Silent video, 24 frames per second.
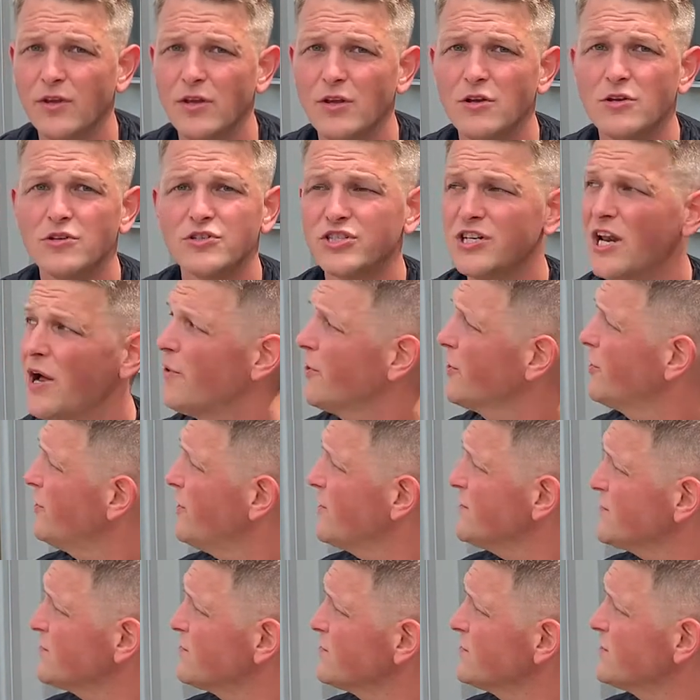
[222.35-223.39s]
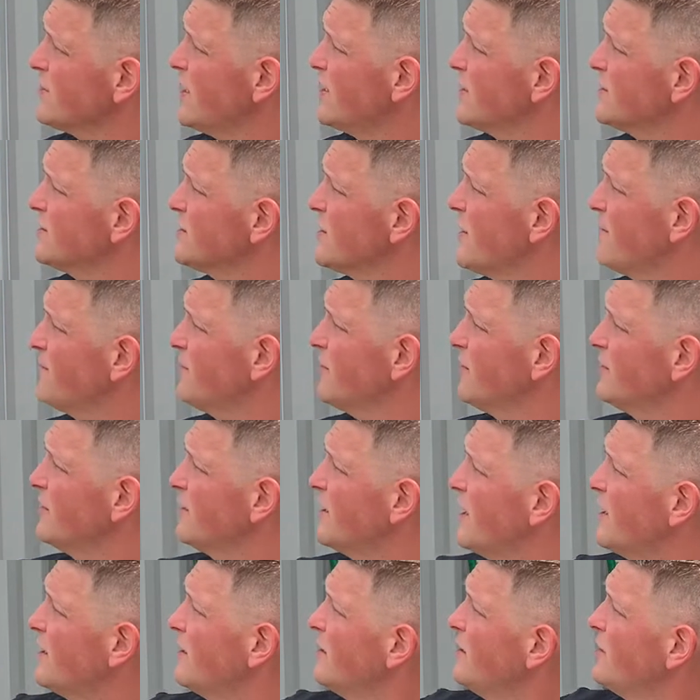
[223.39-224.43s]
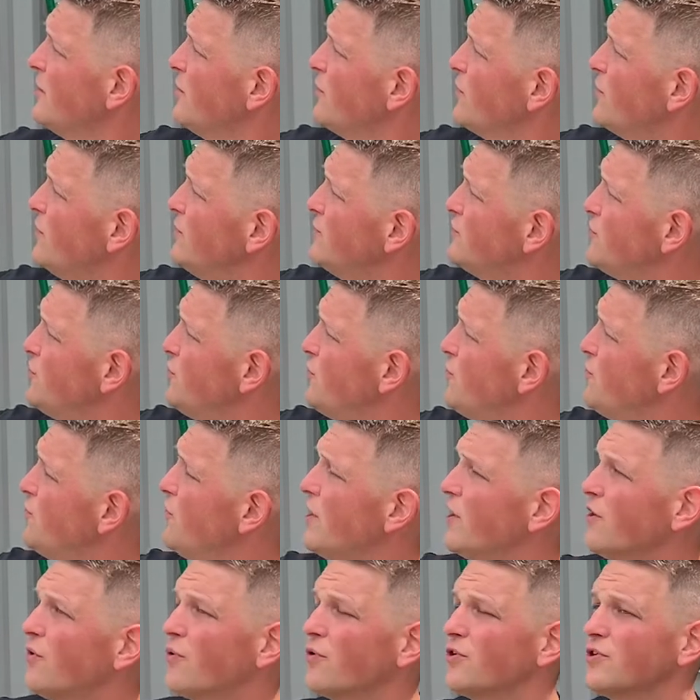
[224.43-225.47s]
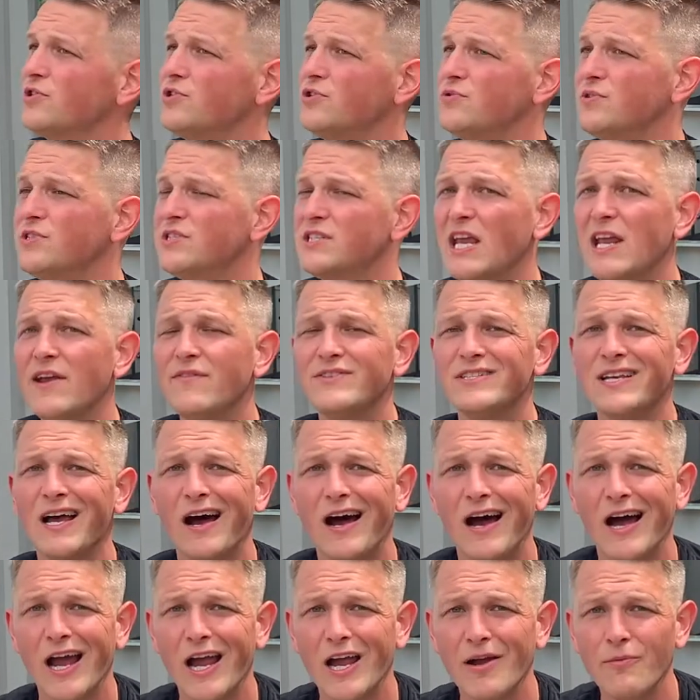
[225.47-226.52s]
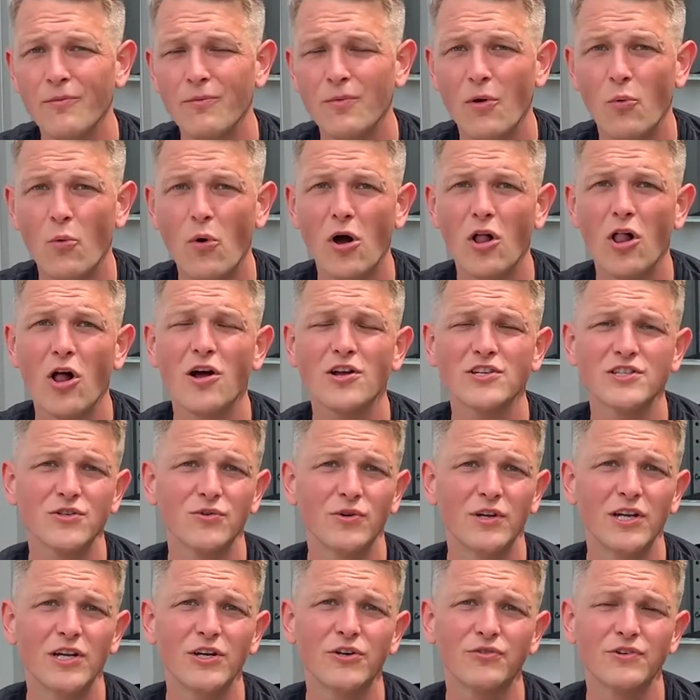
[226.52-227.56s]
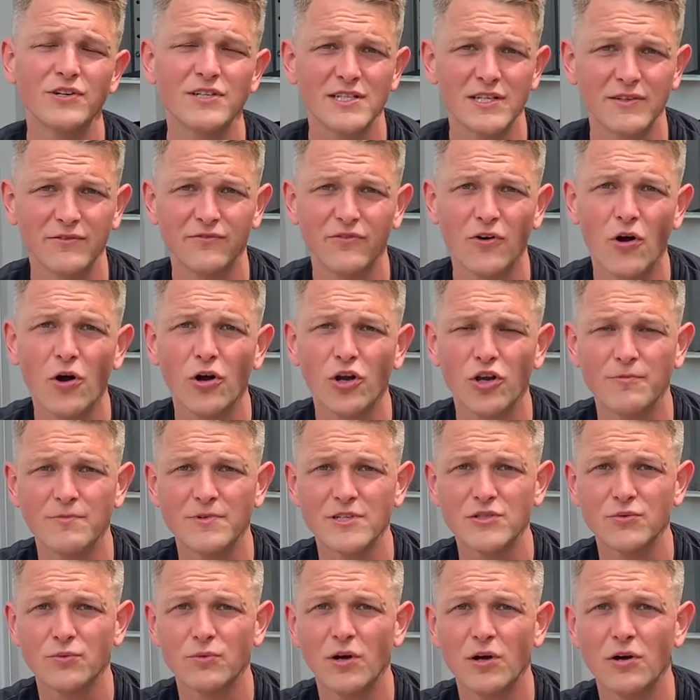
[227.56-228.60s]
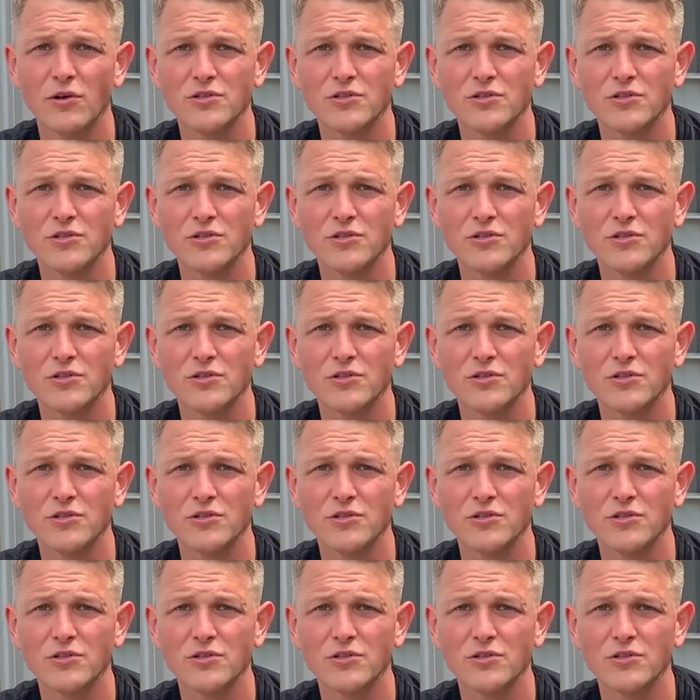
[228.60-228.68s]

So now a cluster set is something that we do in order to save time while also increasing volume as well.